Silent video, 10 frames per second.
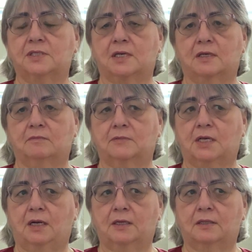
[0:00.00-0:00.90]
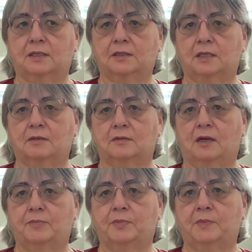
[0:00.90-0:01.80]
I kind of think
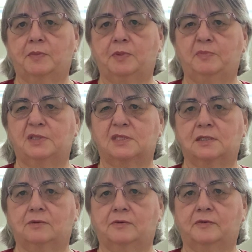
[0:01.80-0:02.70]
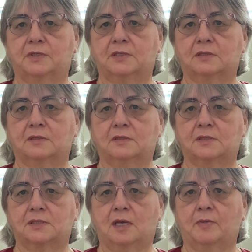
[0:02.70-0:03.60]
they're maybe busy over the
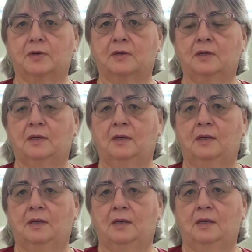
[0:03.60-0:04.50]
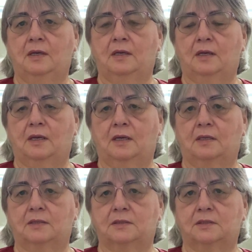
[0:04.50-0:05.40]
summer,
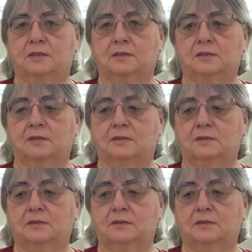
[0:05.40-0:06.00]
and